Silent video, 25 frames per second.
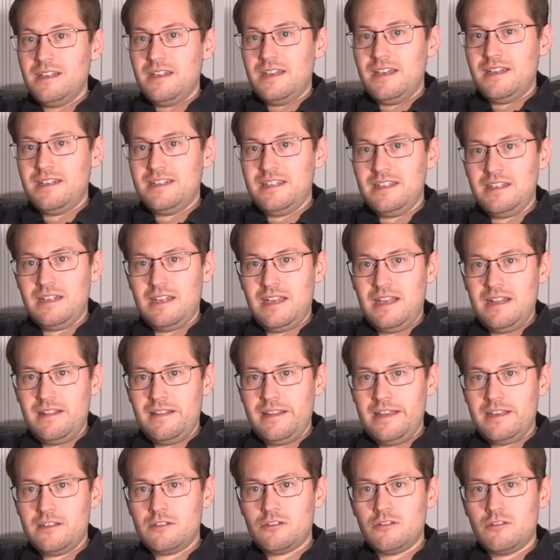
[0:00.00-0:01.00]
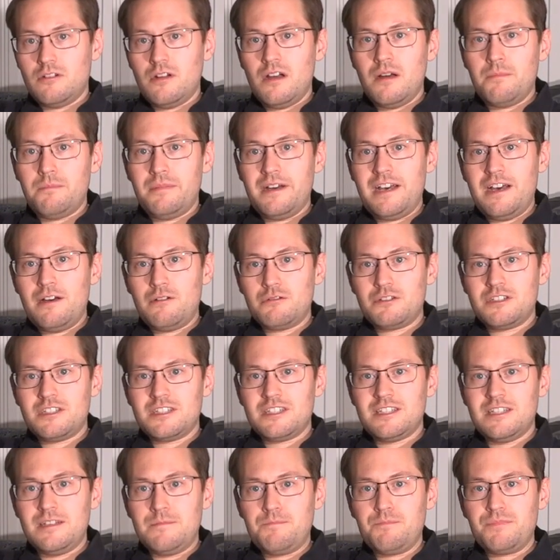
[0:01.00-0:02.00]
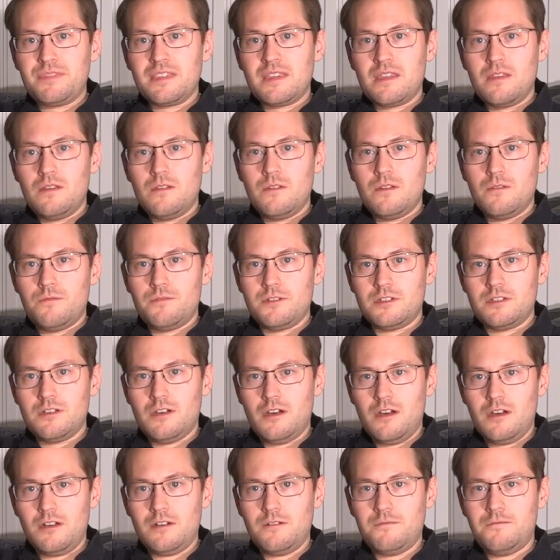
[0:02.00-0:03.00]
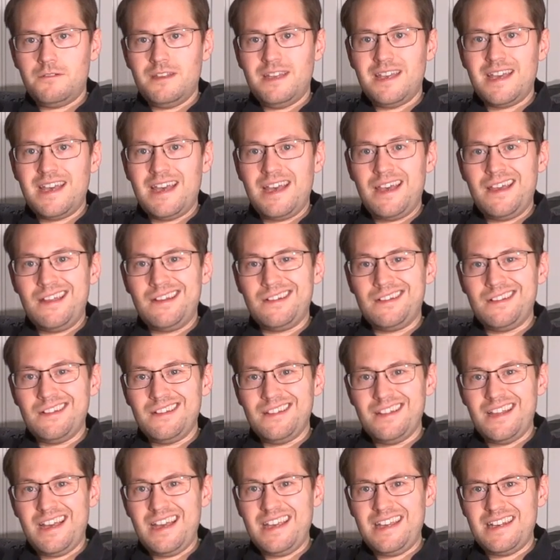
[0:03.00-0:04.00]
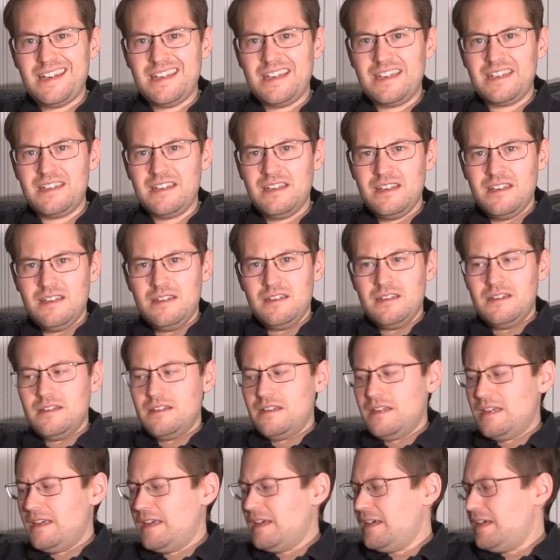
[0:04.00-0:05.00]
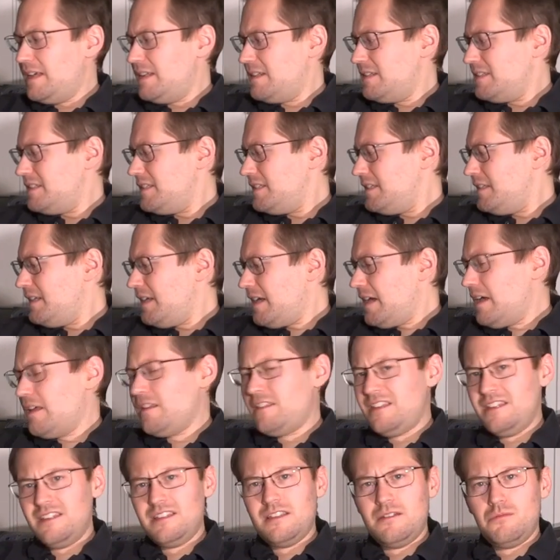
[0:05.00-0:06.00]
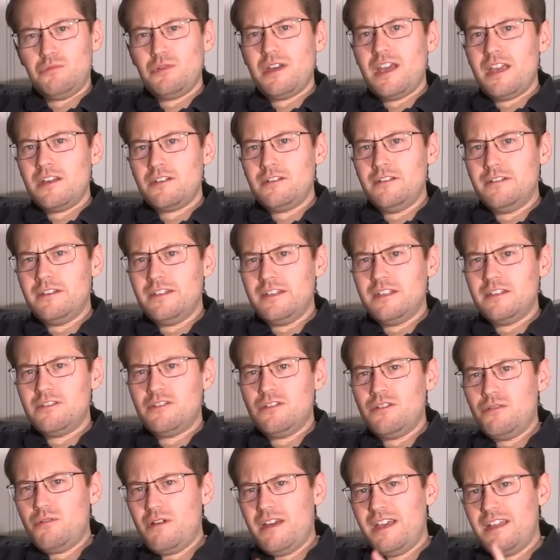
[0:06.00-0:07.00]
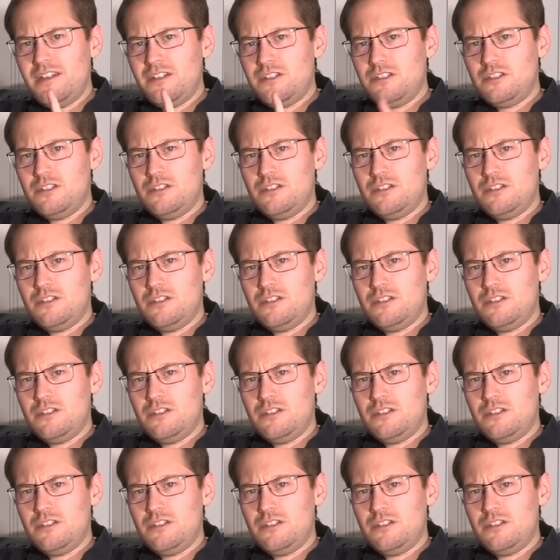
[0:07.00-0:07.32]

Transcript: and did a lecture about photography and lighting. And yeah, I think that we're actually gonna go and